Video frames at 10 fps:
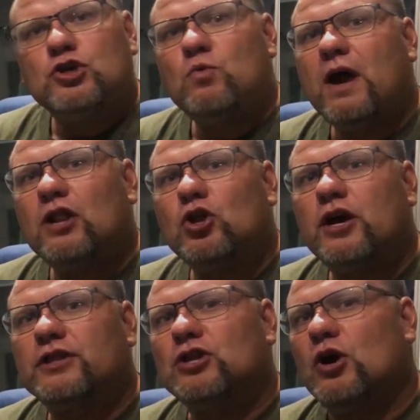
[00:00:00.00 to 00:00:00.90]
You want to
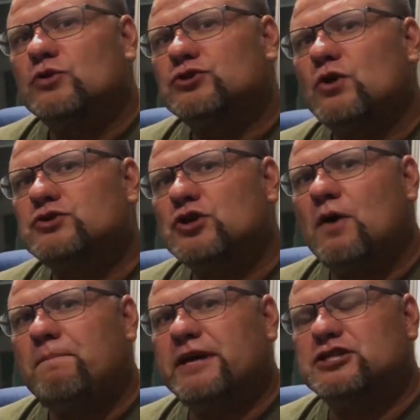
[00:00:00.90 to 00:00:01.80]
look at those. Those
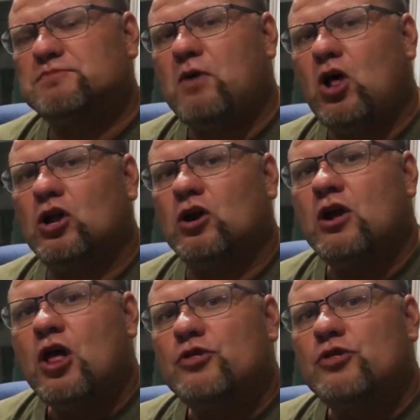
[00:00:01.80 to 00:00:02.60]
are a bit smaller.